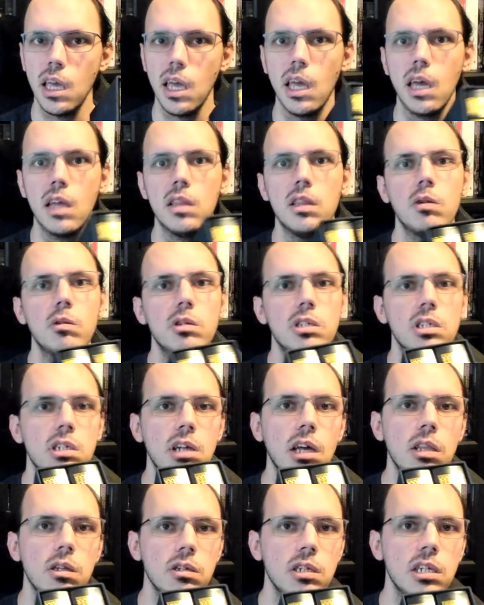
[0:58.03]
And there was
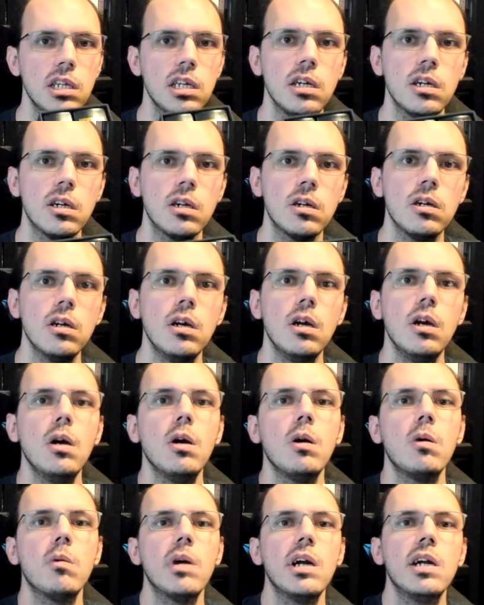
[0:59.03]
another tier
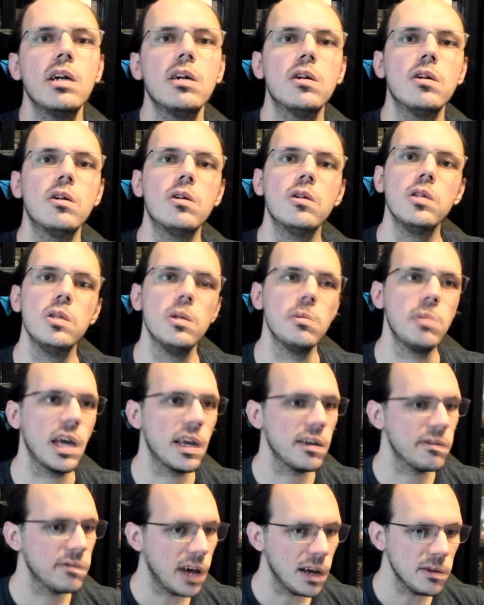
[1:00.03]
where you
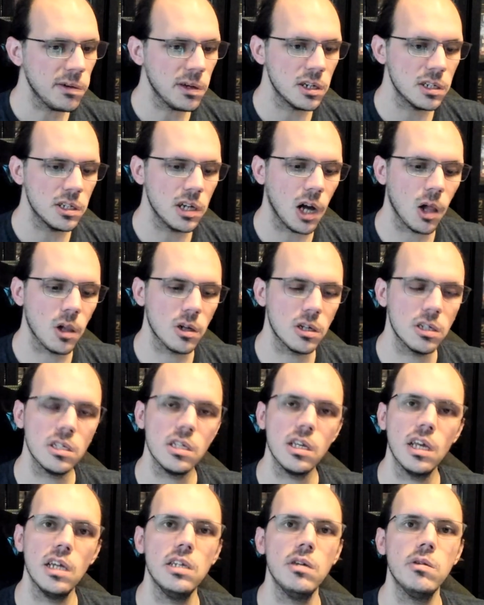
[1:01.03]
pay $500
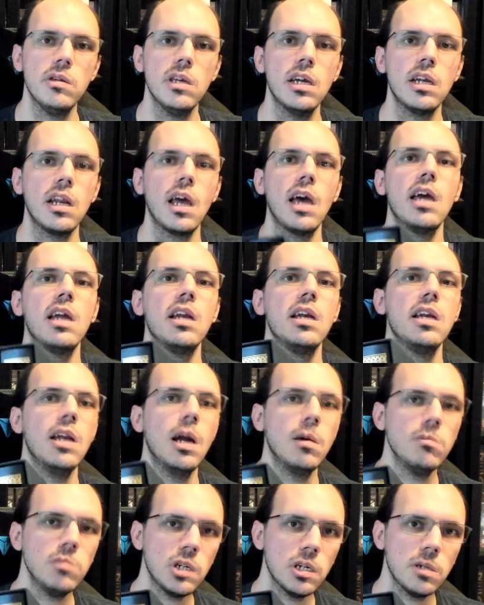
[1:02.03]
and you get a
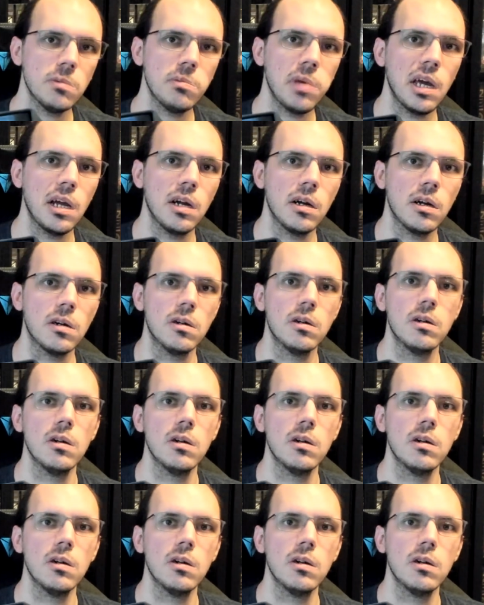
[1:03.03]
numbered pair